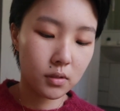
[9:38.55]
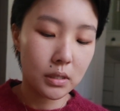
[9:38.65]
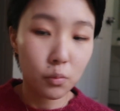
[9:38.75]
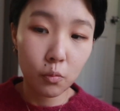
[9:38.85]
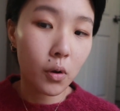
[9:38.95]

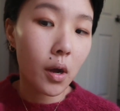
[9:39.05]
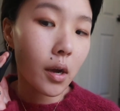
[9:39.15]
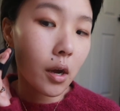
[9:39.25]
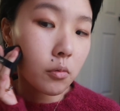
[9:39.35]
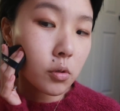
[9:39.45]
That's why
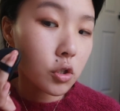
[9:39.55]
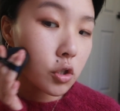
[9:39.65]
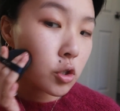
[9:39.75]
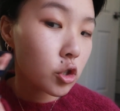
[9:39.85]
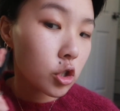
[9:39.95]
I watch
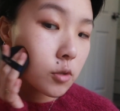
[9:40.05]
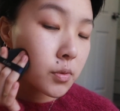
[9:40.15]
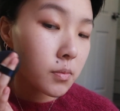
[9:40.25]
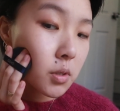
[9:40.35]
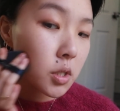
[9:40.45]
YouTube
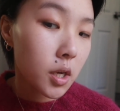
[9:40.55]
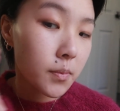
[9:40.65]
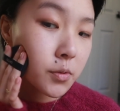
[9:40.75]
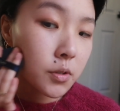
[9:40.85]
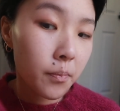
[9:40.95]

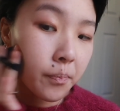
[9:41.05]
sometimes.